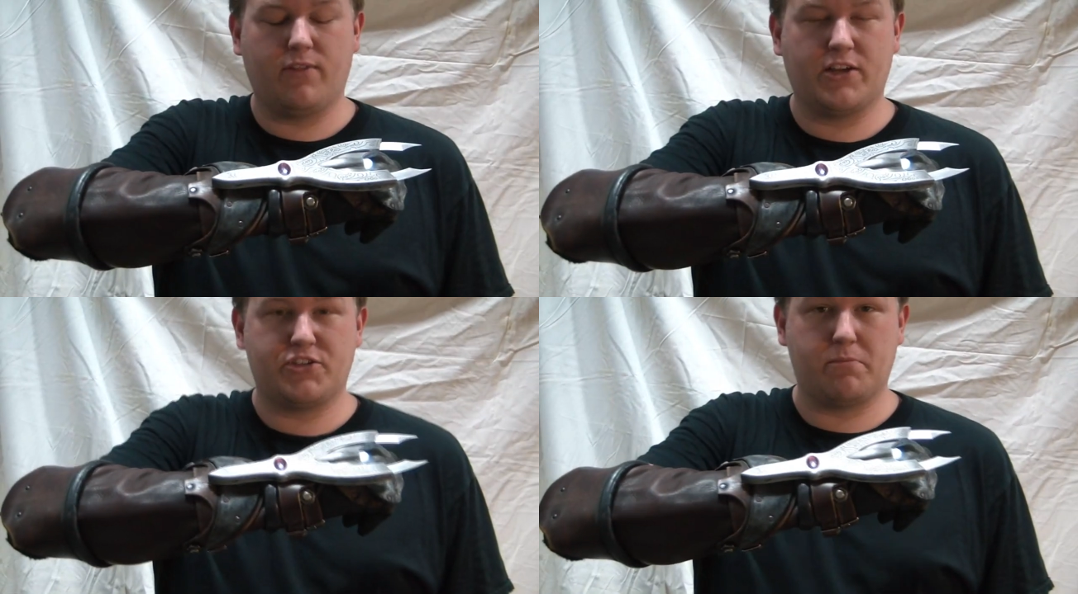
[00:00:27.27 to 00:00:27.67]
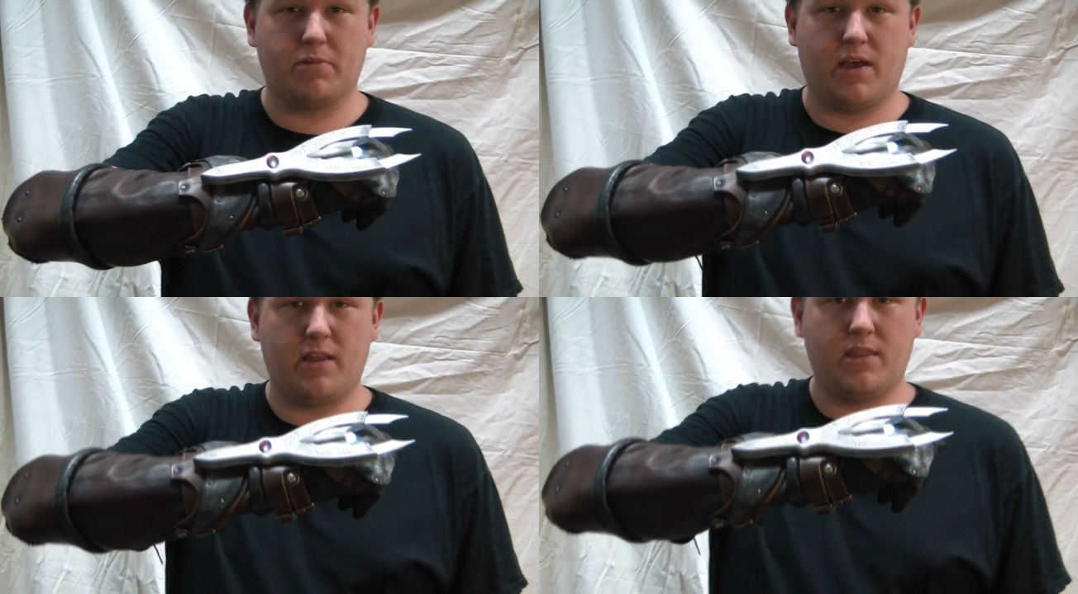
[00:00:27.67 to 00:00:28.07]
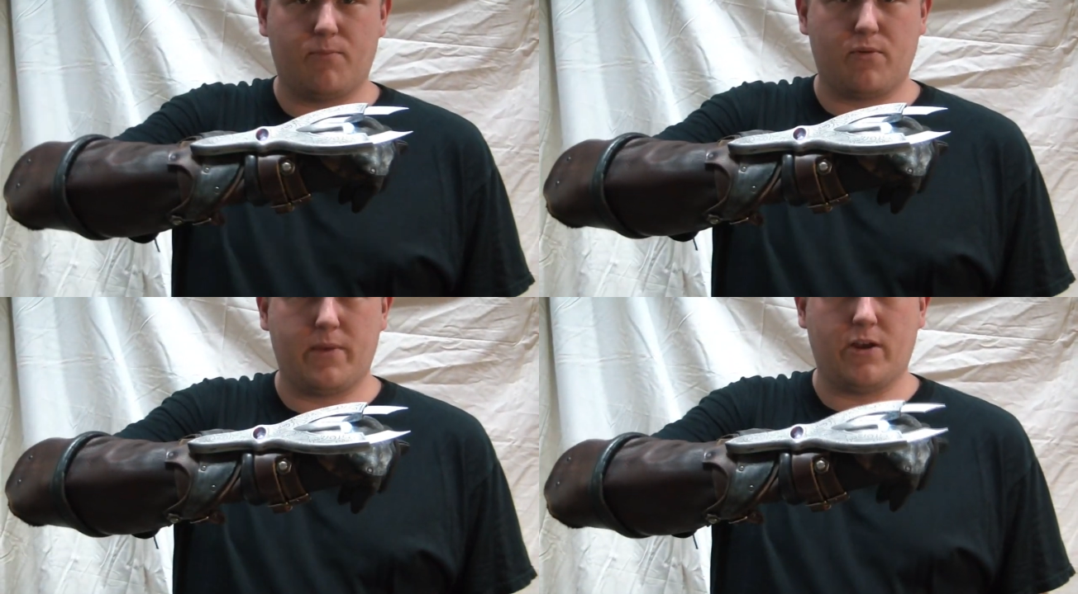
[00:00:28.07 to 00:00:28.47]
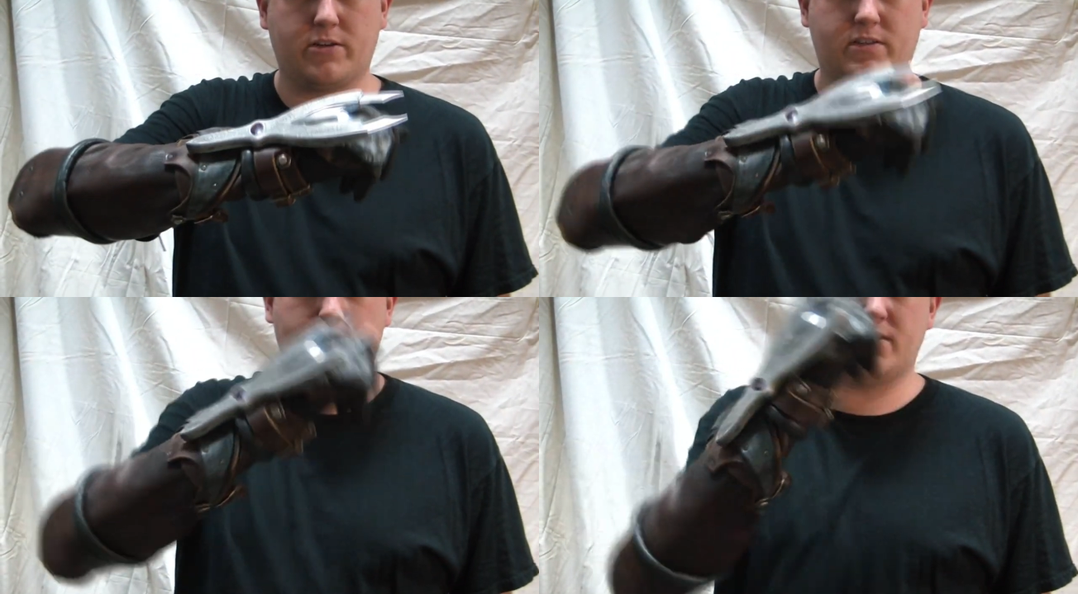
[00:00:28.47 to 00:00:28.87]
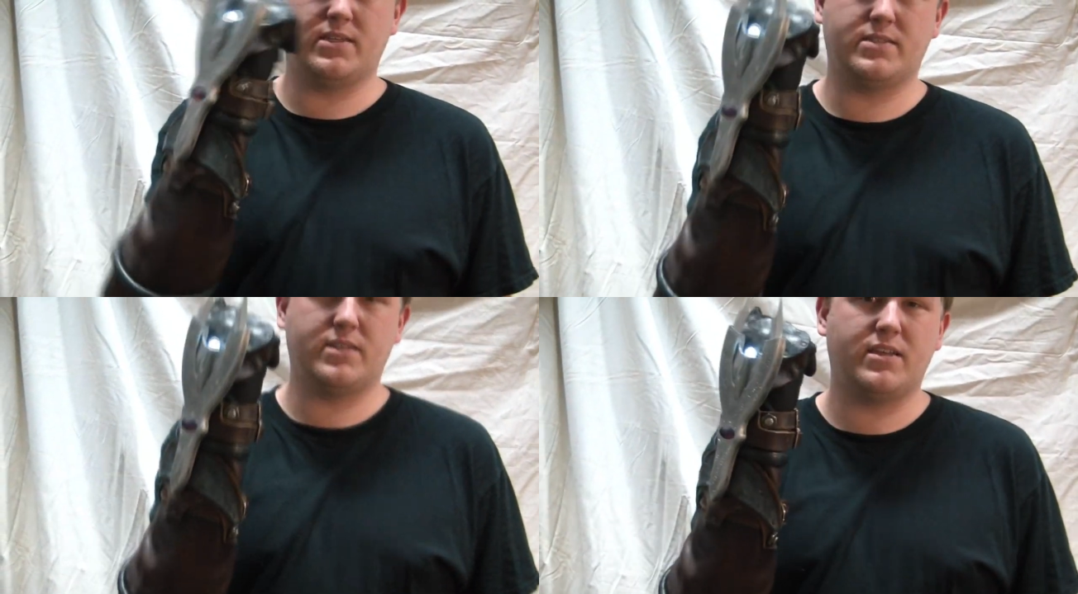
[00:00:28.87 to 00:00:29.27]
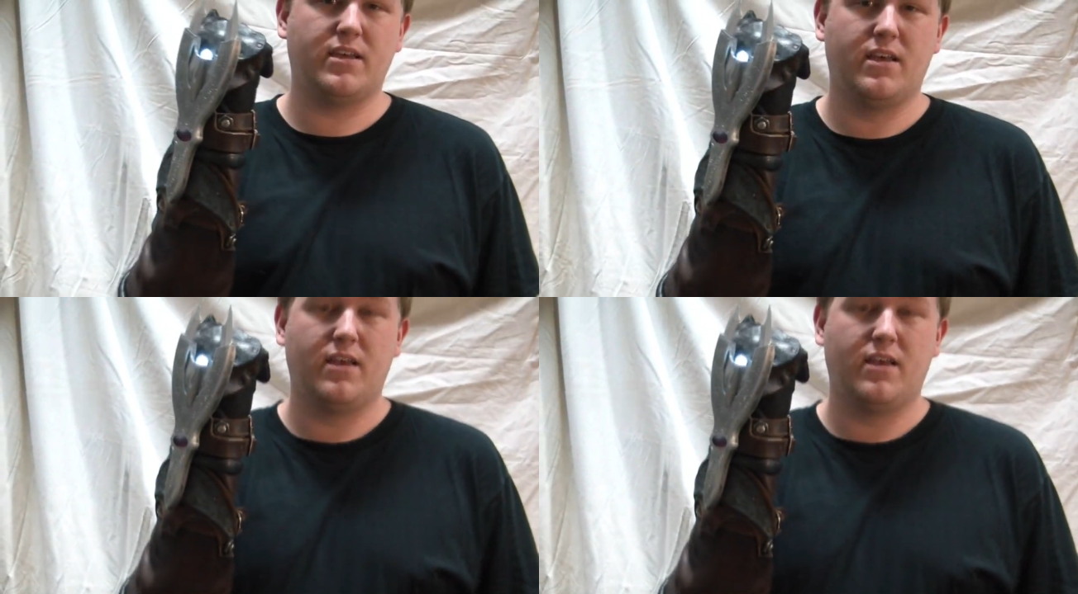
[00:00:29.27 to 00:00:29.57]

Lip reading: Flesh and Blood, the premiere to the season.